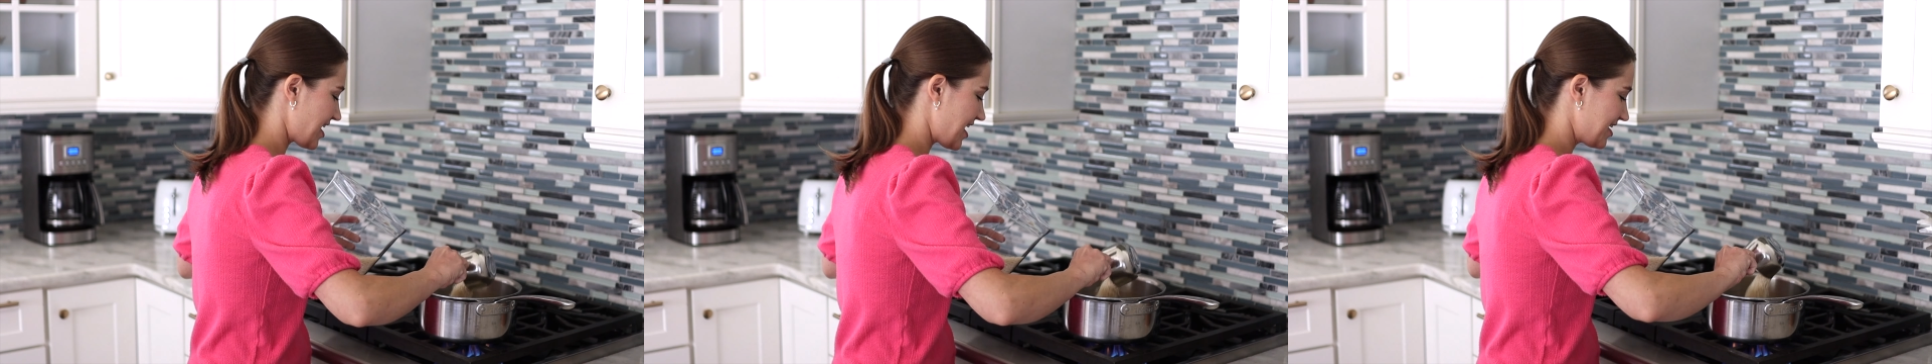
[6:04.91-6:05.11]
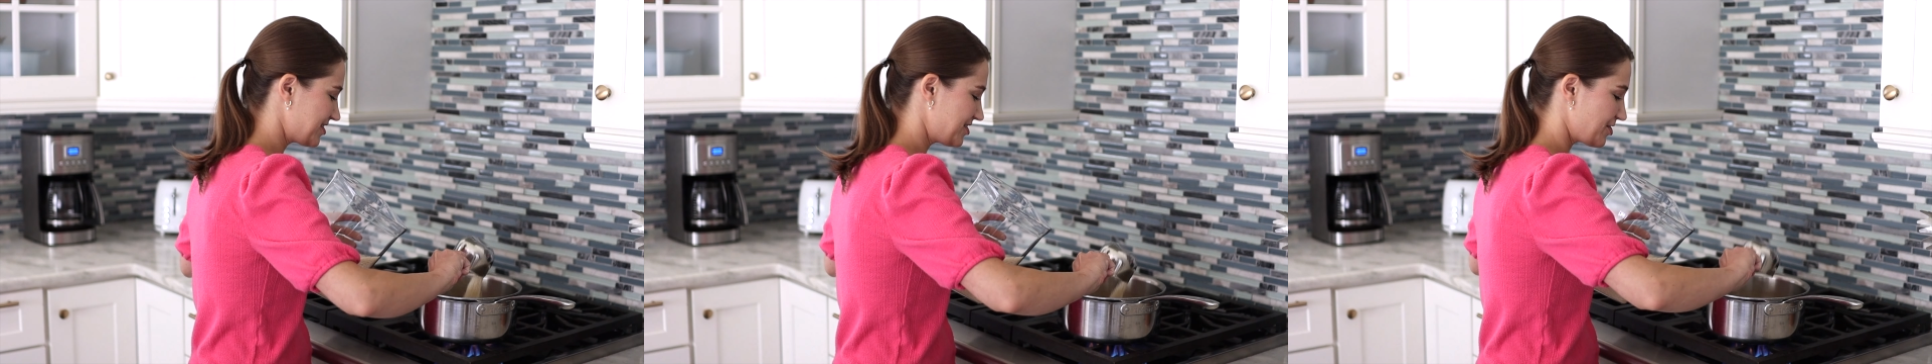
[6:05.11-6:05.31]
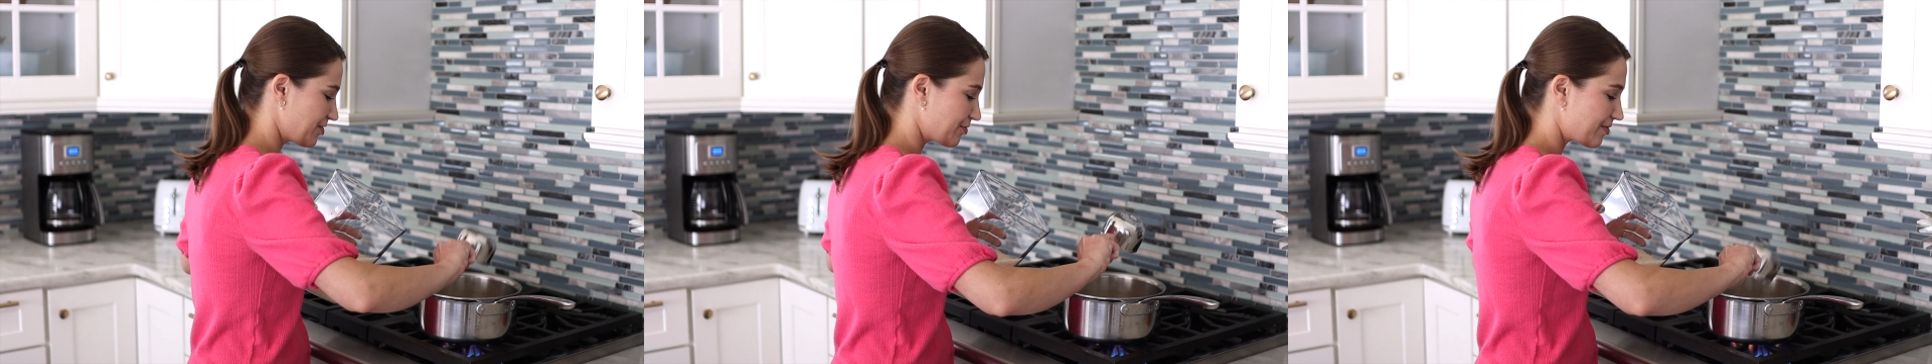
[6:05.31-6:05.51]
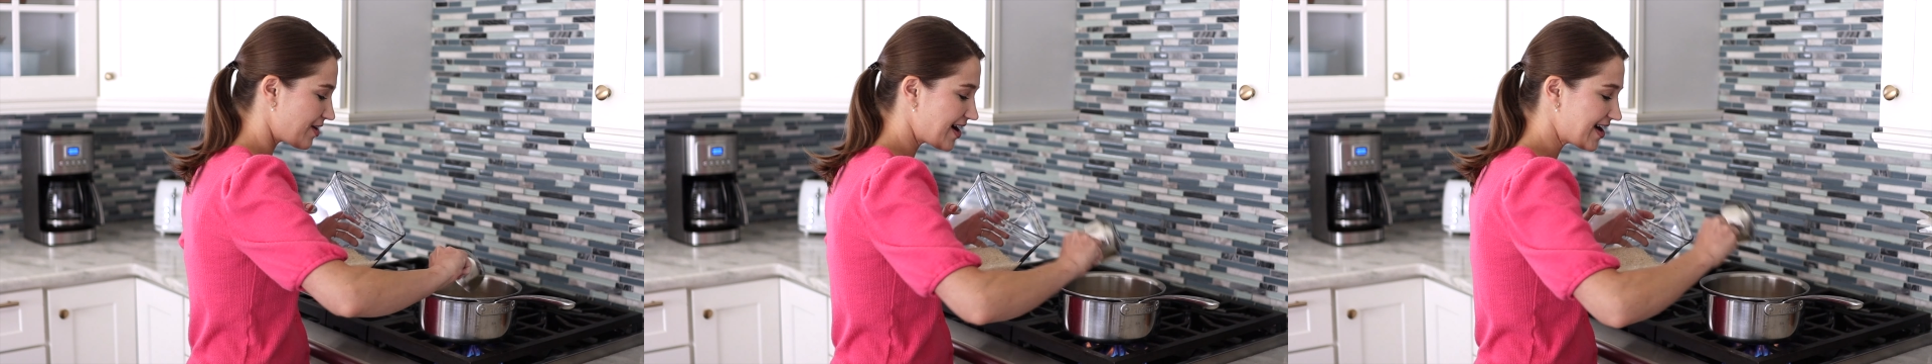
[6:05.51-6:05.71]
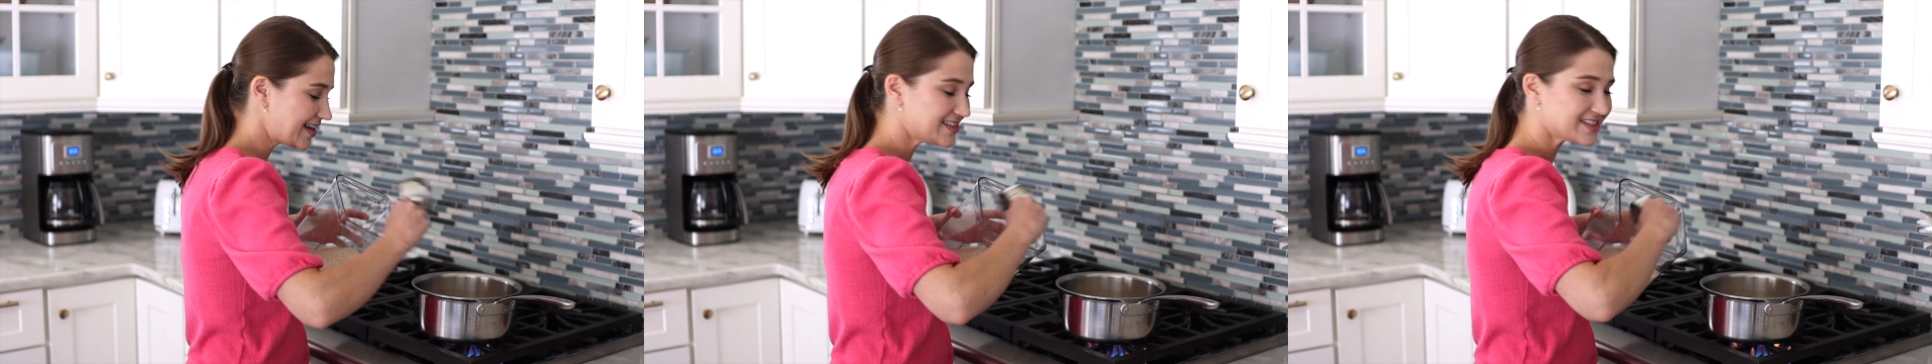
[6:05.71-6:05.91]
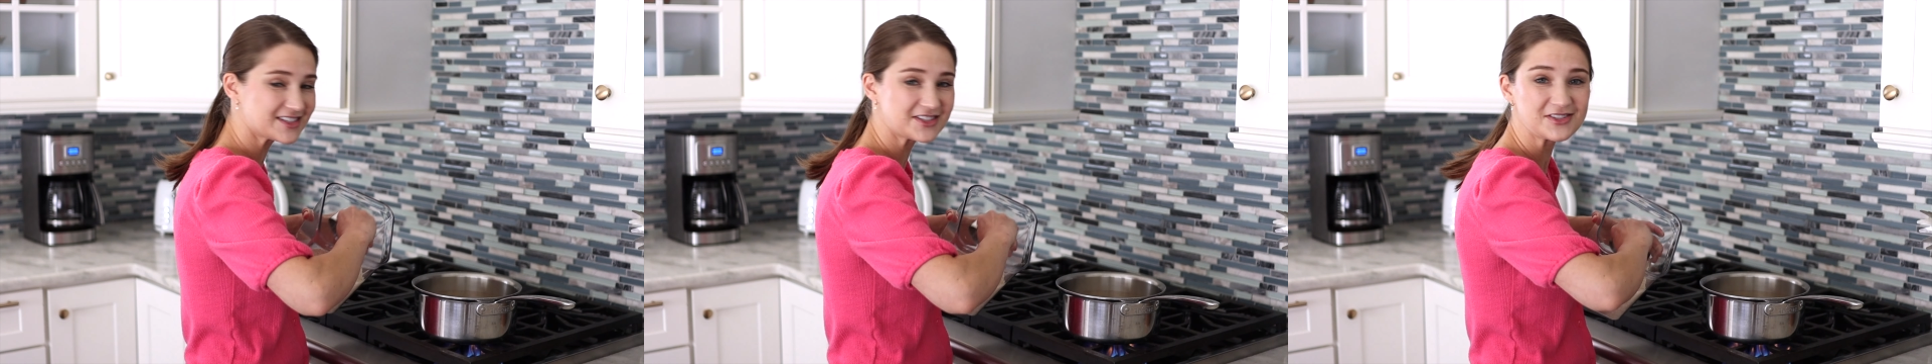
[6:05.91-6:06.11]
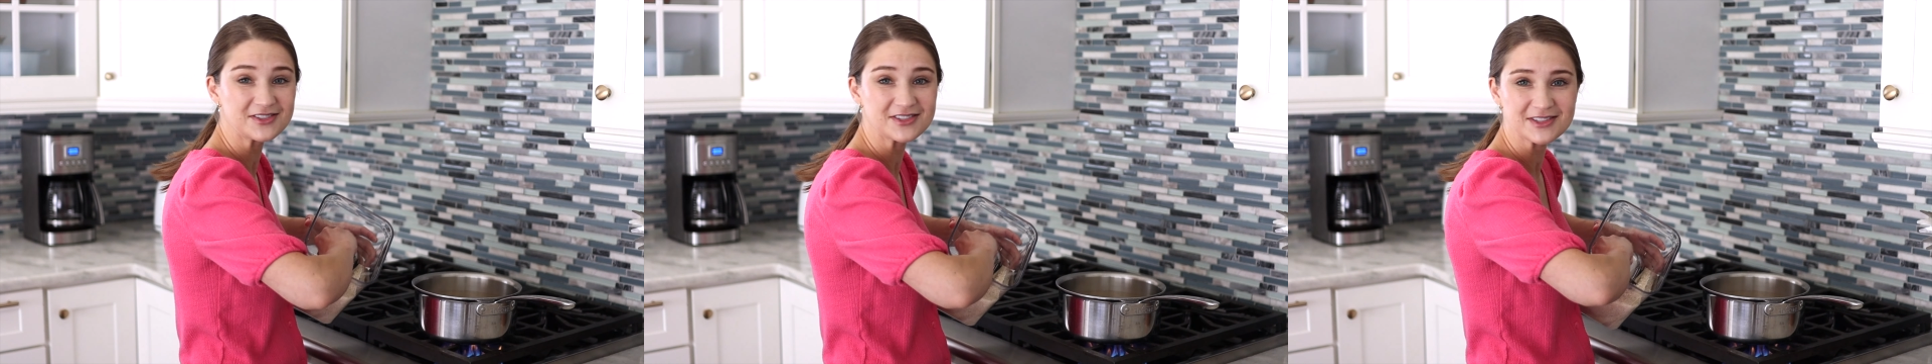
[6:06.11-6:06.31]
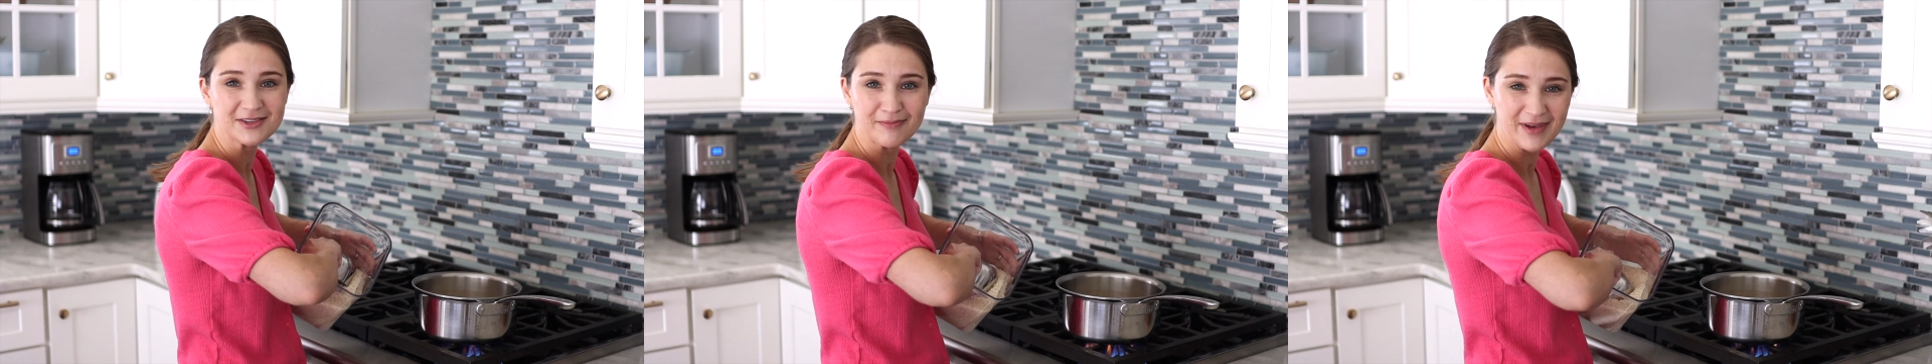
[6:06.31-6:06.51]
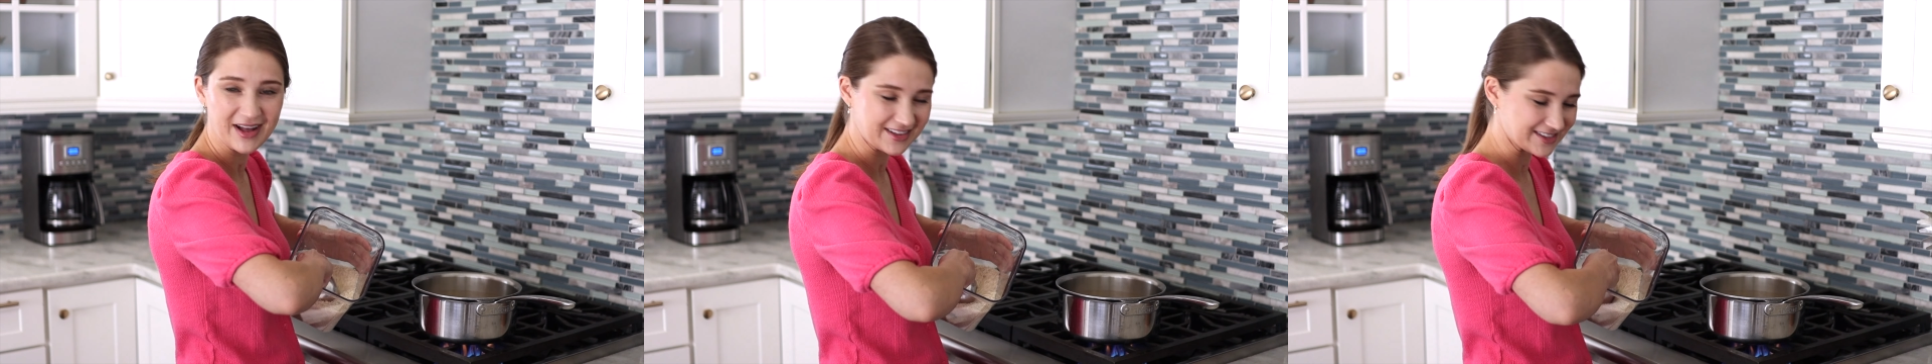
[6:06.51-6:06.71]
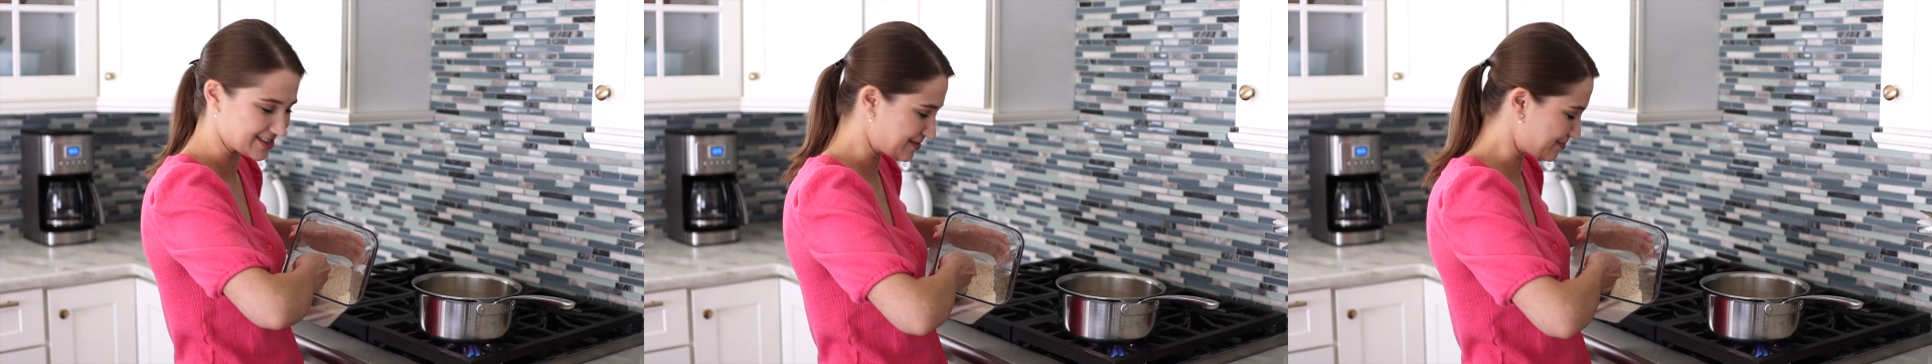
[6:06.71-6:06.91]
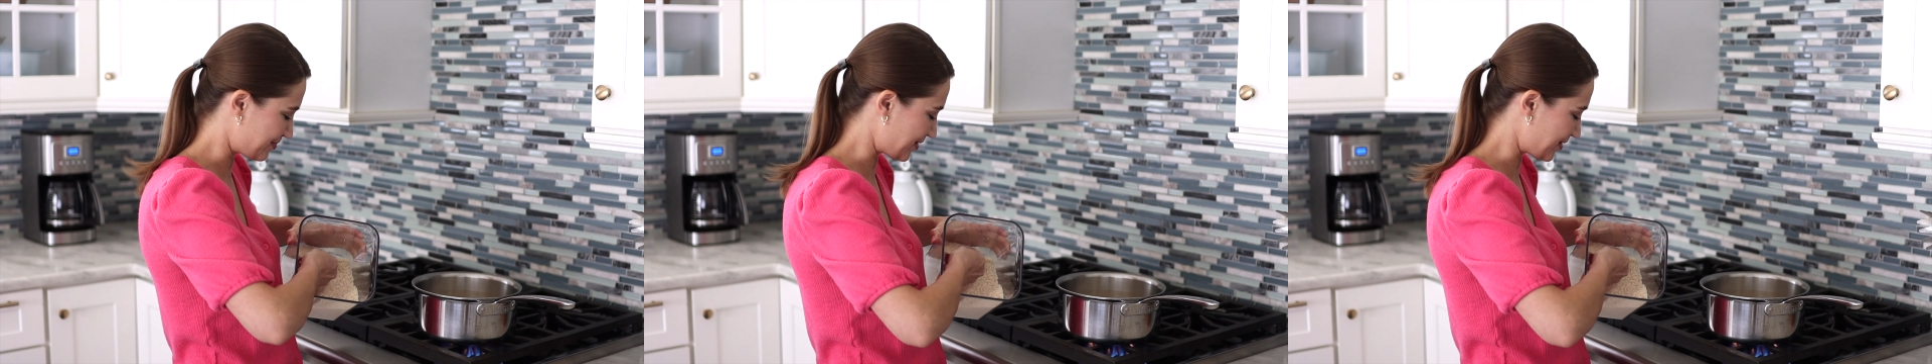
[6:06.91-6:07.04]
add your rice to some melted